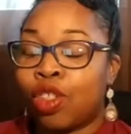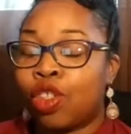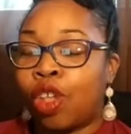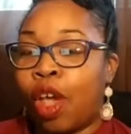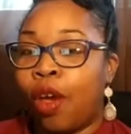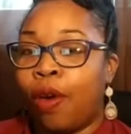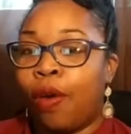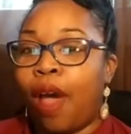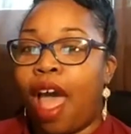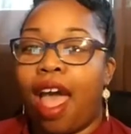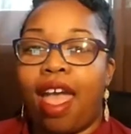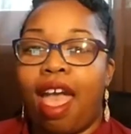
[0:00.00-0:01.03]

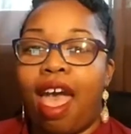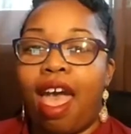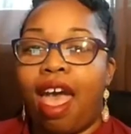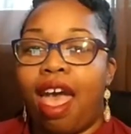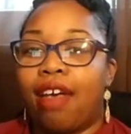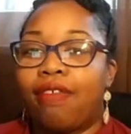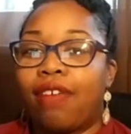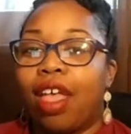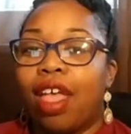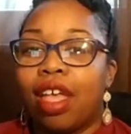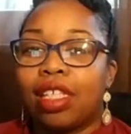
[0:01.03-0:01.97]
so I have